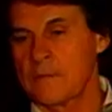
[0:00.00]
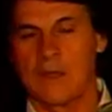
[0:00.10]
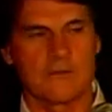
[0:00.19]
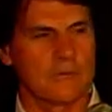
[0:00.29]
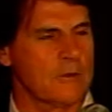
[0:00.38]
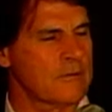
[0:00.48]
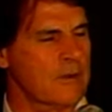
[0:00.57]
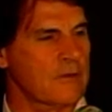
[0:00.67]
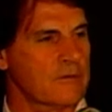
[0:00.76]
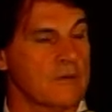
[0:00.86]
I said, "What are you
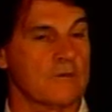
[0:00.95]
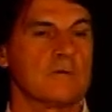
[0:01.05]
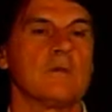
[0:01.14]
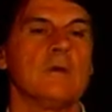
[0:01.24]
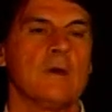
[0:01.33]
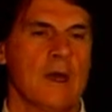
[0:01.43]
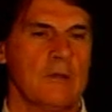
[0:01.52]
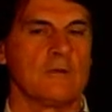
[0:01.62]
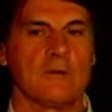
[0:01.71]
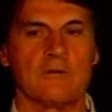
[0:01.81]
trying to say?" He says, "I
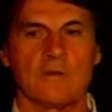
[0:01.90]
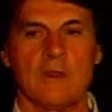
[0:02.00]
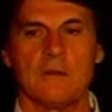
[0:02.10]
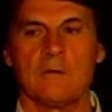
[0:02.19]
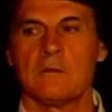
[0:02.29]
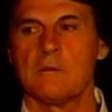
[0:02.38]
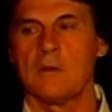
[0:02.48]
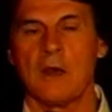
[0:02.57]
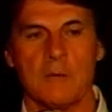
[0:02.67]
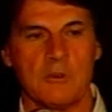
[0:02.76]
know what they're saying.
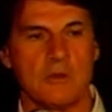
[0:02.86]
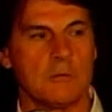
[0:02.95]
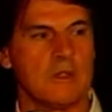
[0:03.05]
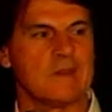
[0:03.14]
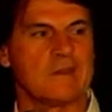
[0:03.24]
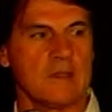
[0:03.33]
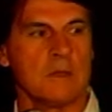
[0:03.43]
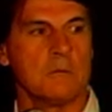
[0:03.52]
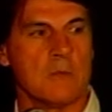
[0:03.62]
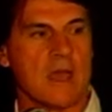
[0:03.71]
I'm here to be a
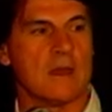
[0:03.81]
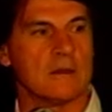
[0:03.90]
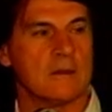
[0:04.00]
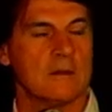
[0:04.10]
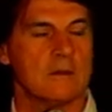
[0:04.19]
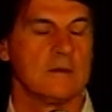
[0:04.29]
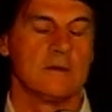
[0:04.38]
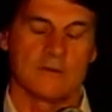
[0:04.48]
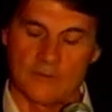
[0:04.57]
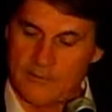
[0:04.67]
team man."
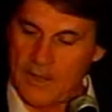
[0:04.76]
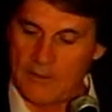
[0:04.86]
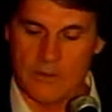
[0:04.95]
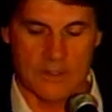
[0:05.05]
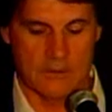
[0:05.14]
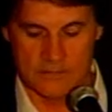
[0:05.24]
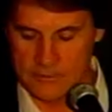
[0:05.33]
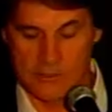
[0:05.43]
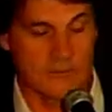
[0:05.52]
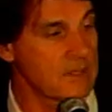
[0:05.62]
I said, "Fine, Rickey,
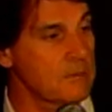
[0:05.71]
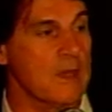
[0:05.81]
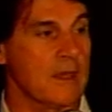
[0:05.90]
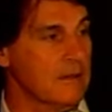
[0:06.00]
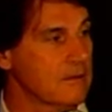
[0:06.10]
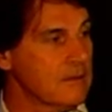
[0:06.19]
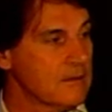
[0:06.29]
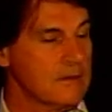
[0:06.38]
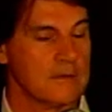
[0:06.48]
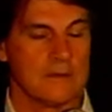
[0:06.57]
you're a team man."
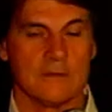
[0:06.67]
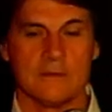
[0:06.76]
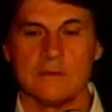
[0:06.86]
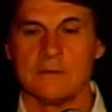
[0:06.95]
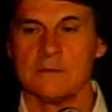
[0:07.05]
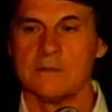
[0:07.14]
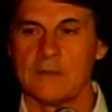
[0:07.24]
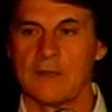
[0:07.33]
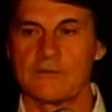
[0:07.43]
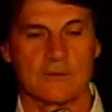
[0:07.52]

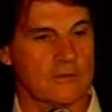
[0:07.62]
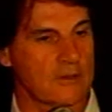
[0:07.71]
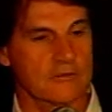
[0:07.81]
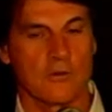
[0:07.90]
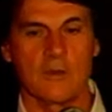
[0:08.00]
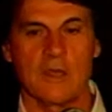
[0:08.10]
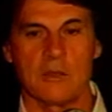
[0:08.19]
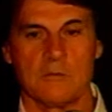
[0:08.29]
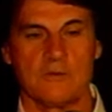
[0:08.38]
I said, "So let's go get him."